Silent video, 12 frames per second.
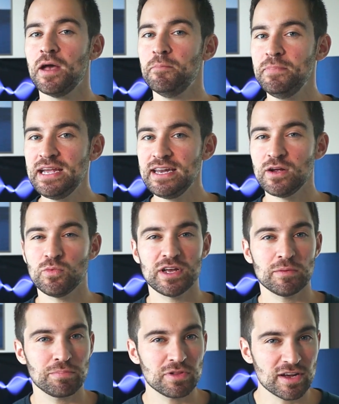meaning we
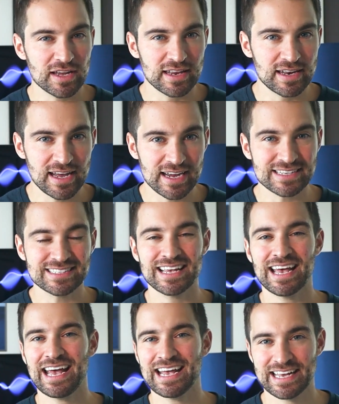can plug in an X
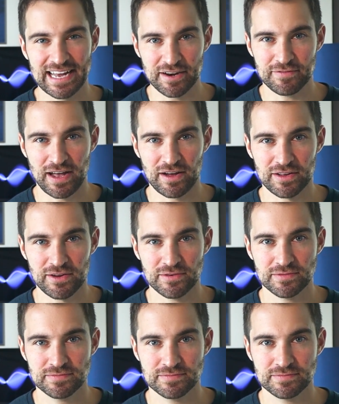and get a value.